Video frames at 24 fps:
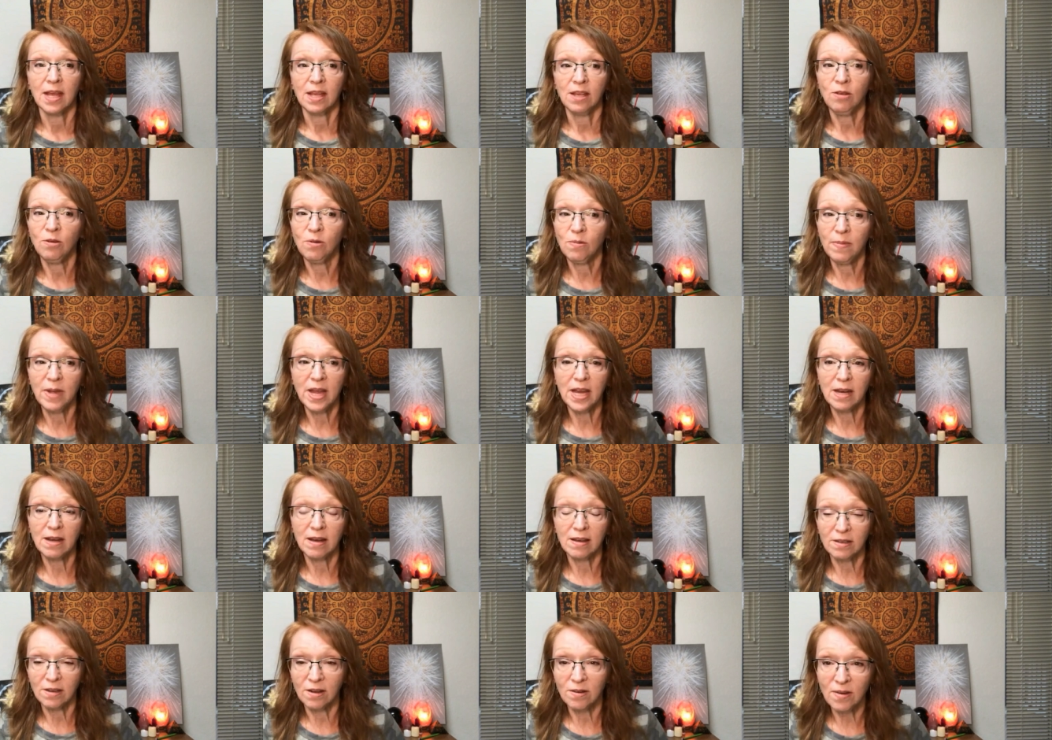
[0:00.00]
You may
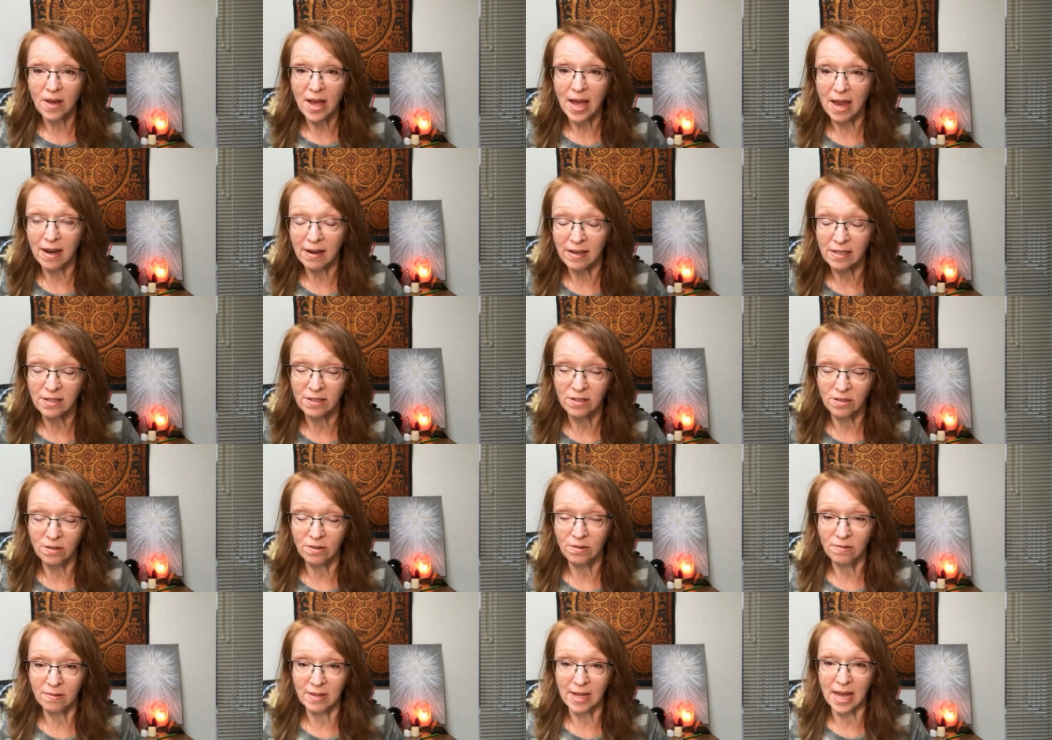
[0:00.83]
not know how to
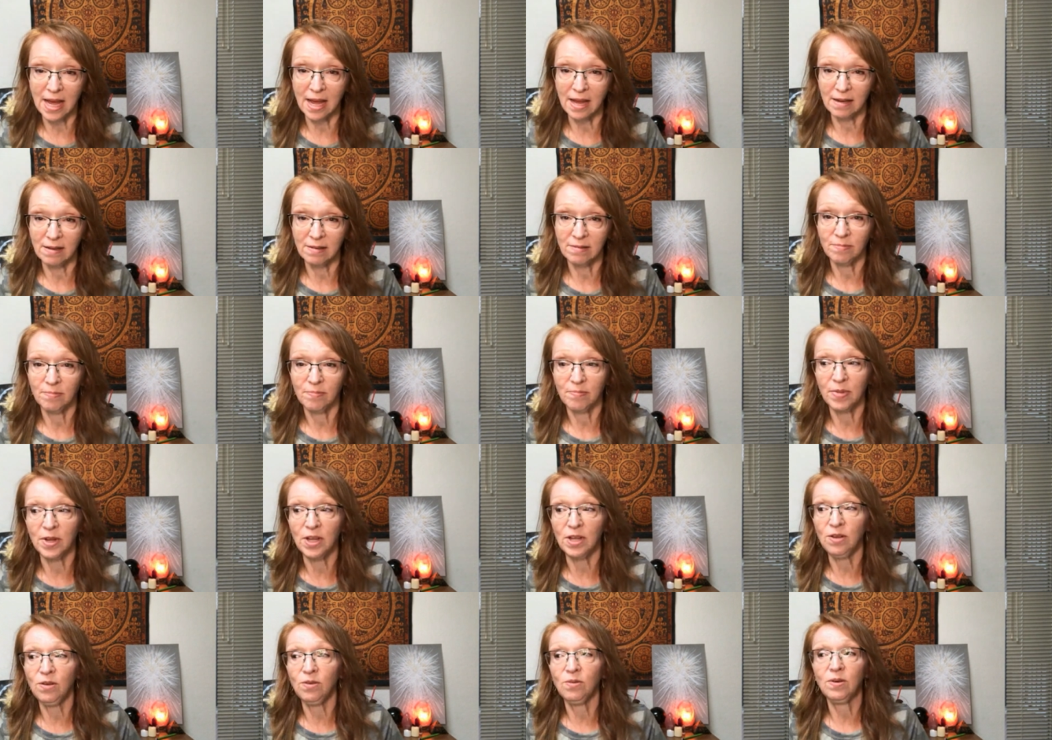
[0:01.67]
do that,
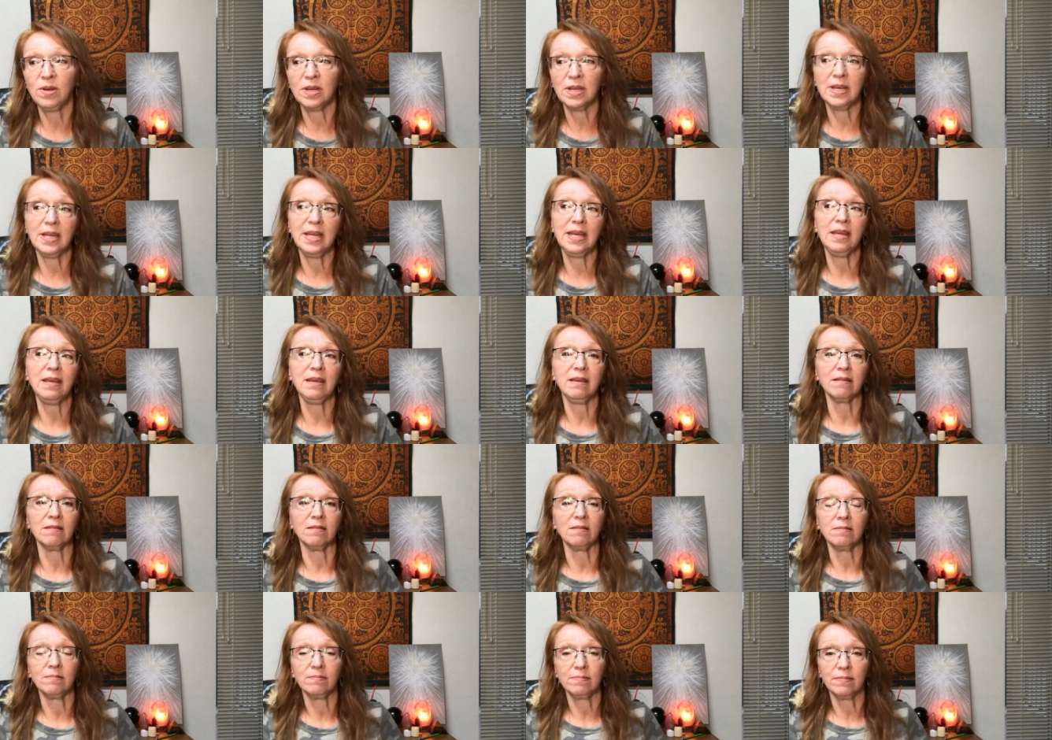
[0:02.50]
but you can heal.